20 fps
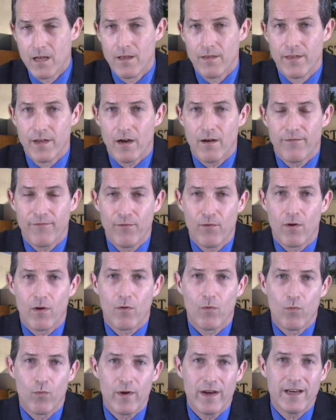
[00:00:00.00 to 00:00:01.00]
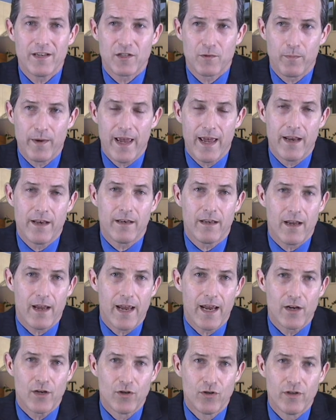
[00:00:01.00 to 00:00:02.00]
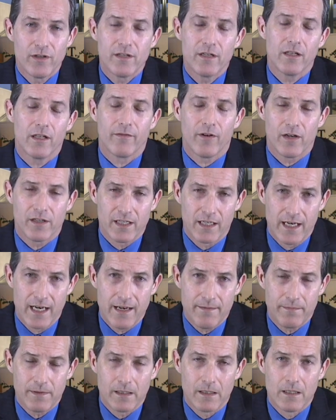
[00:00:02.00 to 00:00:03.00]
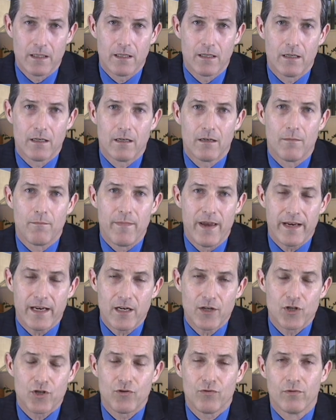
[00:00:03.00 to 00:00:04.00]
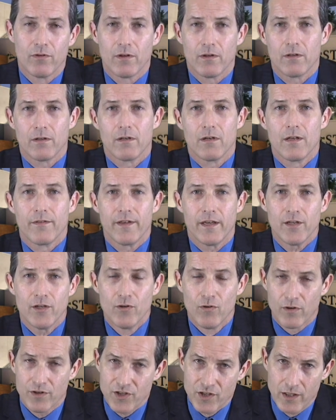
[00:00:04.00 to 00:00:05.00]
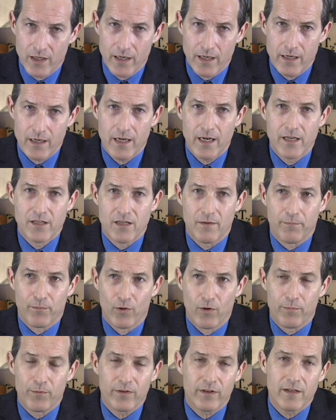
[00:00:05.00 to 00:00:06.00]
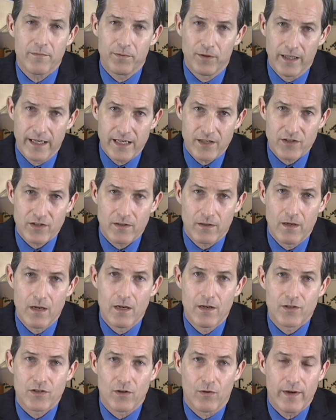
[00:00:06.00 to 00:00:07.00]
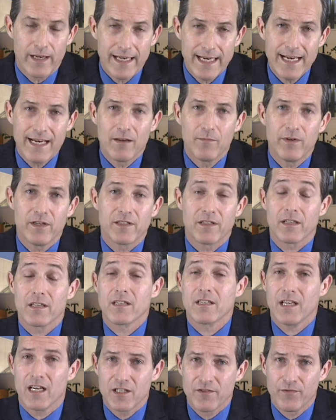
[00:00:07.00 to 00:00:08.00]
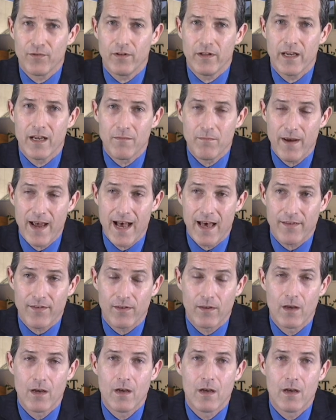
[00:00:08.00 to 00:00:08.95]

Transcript: Therefore, we spend a good deal of our time making sure that your son is appropriately placed so he can be successful in math